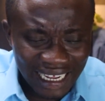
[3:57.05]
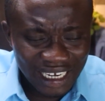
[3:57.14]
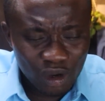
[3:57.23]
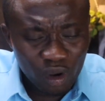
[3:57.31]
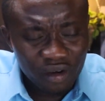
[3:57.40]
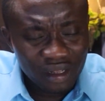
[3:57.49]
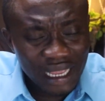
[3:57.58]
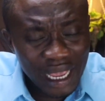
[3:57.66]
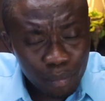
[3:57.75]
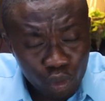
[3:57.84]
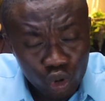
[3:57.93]
that they
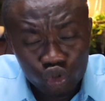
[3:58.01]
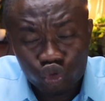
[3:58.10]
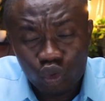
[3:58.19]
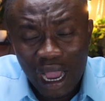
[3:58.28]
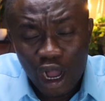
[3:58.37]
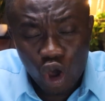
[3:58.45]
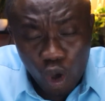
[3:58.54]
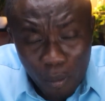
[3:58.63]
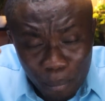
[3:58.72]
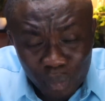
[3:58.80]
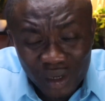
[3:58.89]
weren't able to
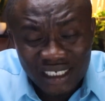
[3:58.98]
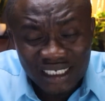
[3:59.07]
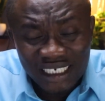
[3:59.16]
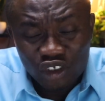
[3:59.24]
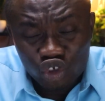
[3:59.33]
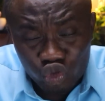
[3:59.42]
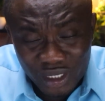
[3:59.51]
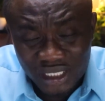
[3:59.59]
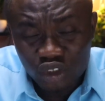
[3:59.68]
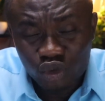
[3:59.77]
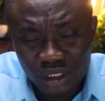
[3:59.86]
accomplish in
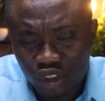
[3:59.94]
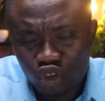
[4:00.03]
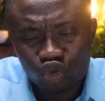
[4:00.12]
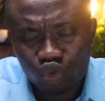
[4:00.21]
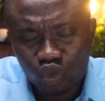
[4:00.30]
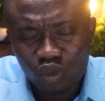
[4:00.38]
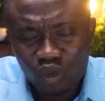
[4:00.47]
2022,